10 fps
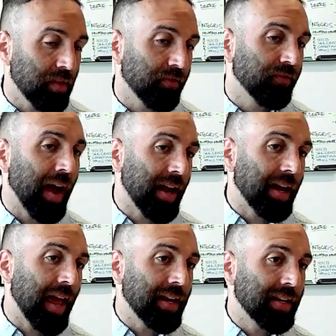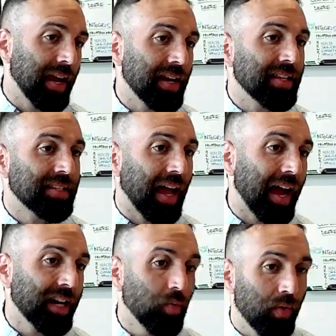The finite end date is
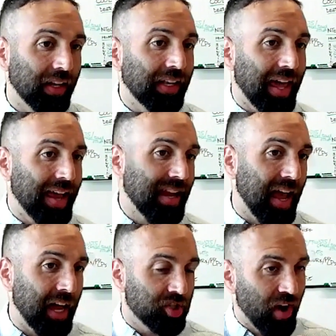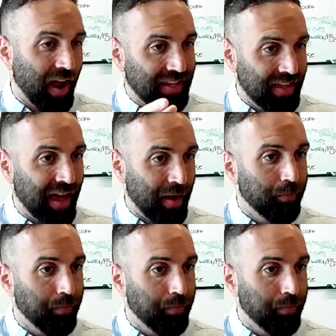tied to when the last contract in that